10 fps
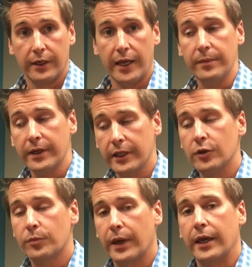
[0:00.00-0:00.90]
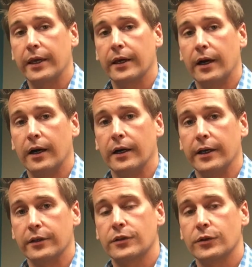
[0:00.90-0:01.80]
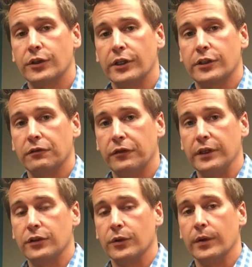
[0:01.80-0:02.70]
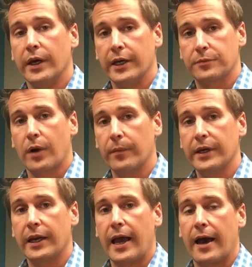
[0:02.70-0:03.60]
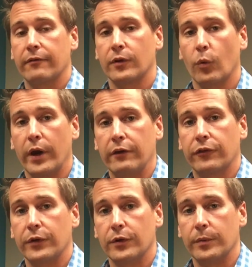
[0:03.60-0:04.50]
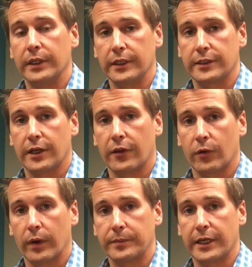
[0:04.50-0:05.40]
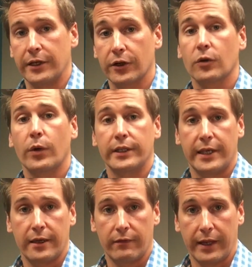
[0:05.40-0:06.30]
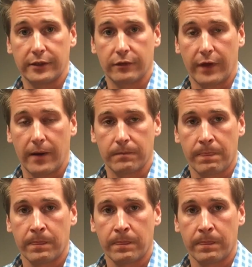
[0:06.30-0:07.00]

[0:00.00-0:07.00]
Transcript: Anybody that you pay an association fee to is probably going to have a way for you to be listed on their website. You're going to want to take advantage of that.